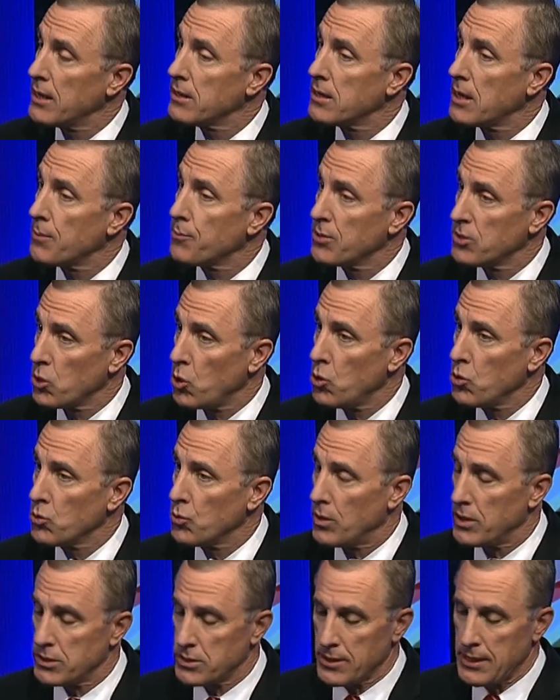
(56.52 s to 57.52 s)
we ended up with the old
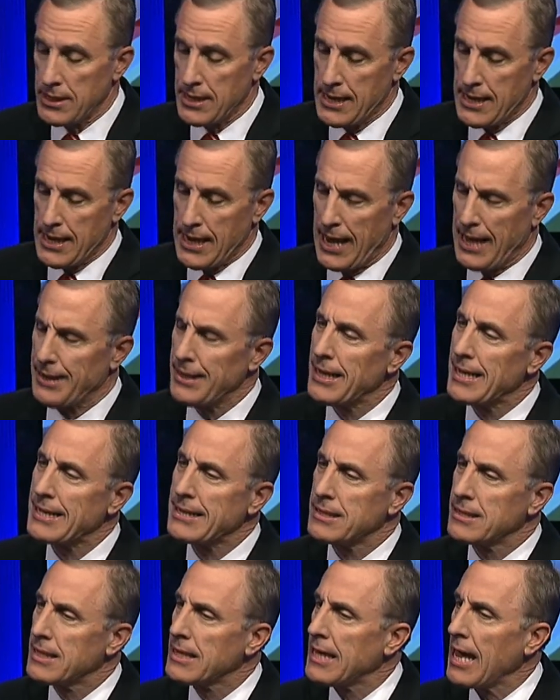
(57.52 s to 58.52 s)
ones. And
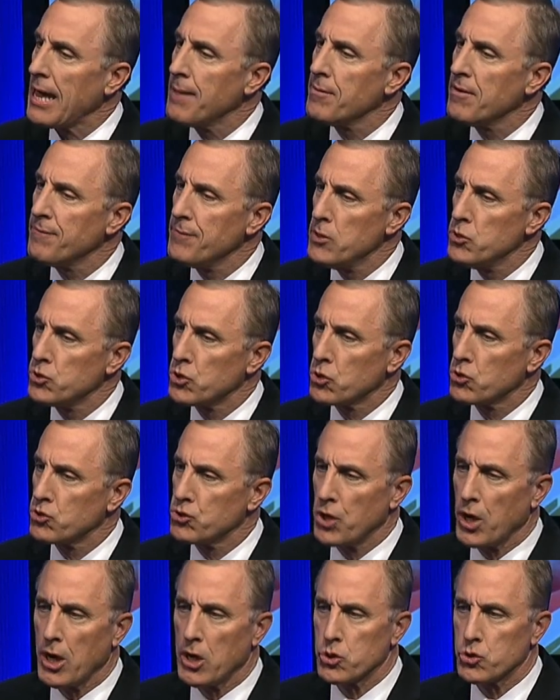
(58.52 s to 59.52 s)
like the game of musical
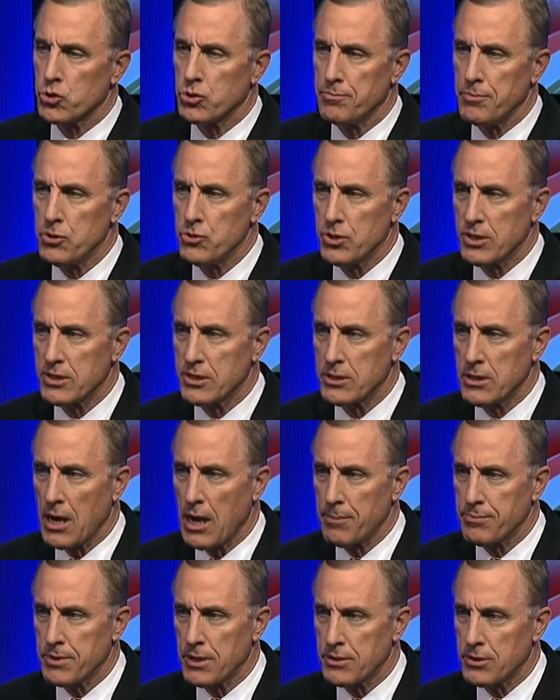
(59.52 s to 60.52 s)
chairs, when the music
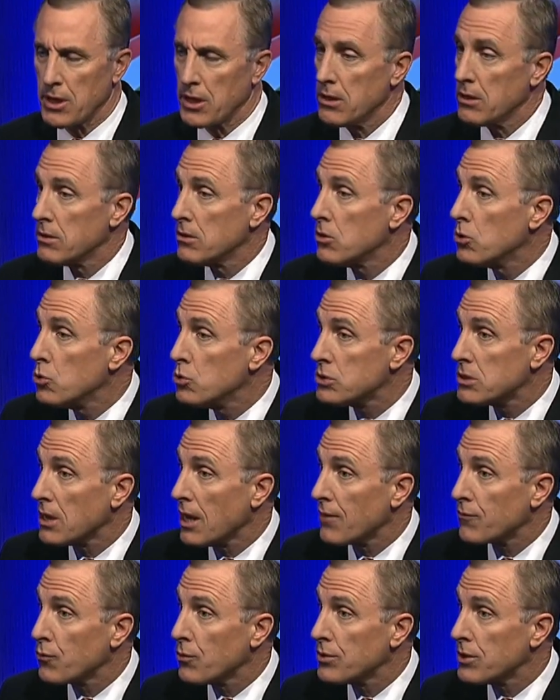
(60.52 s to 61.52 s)
stops, they say, who's
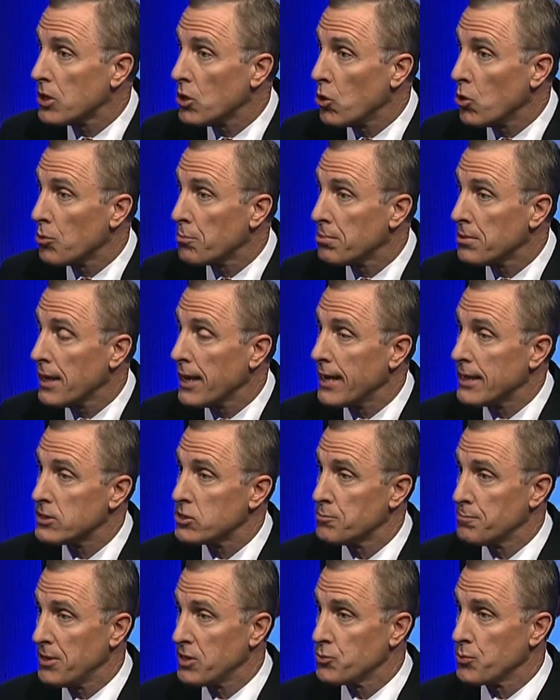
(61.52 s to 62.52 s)
left with the old
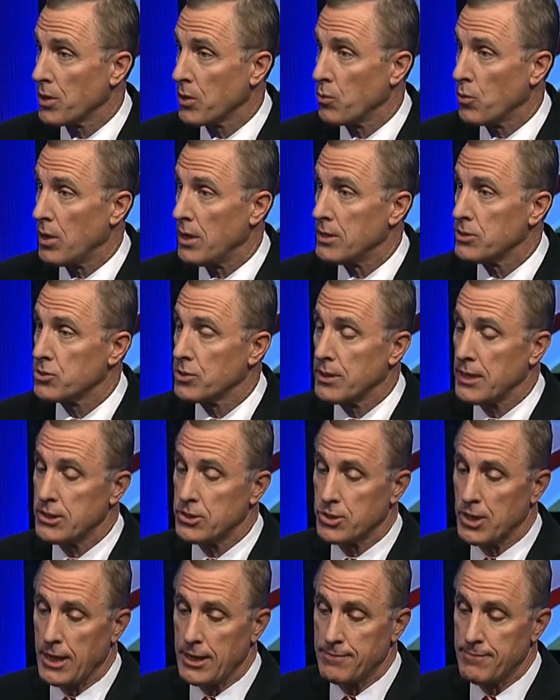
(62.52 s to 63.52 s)
planes? Pittsburgh was, so they
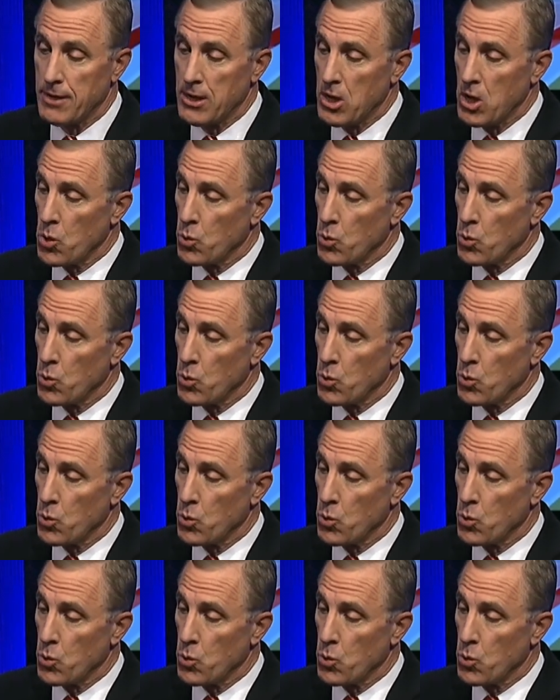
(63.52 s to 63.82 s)
said,